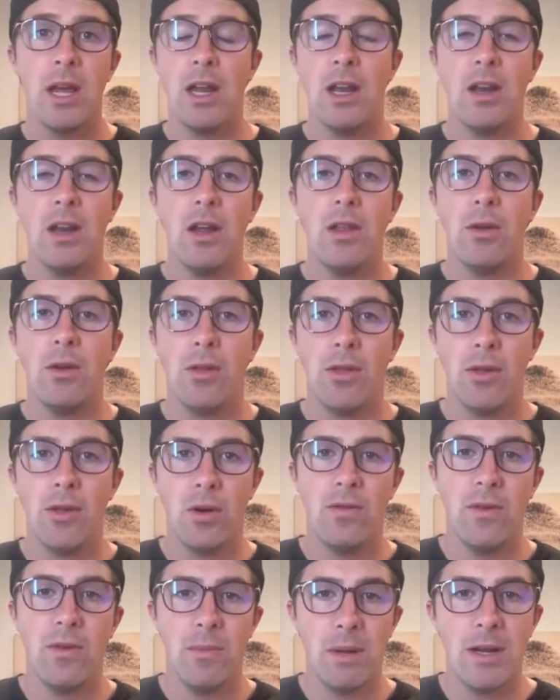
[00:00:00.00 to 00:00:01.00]
and another
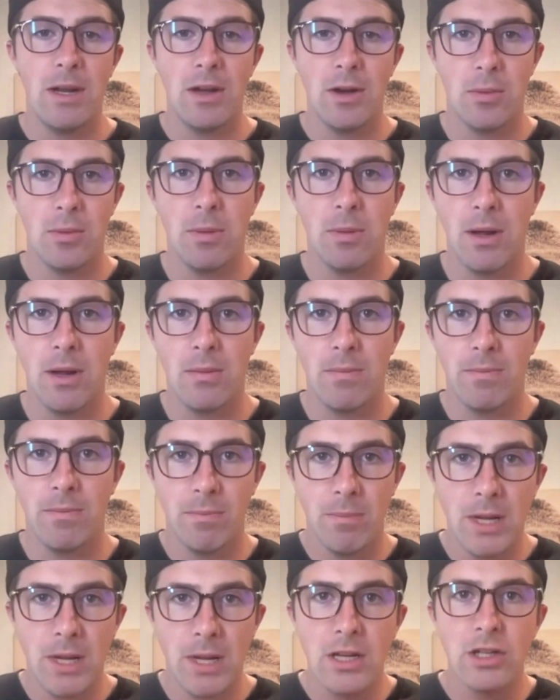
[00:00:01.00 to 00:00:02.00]
third of it be near bound,
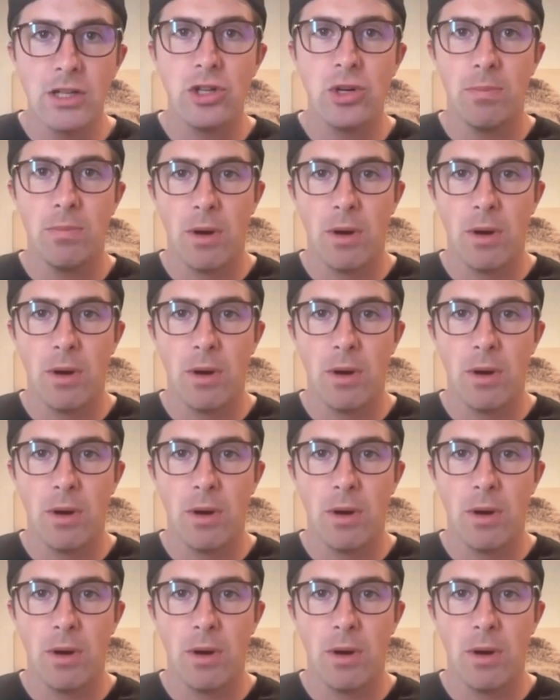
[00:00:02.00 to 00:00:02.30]
making sure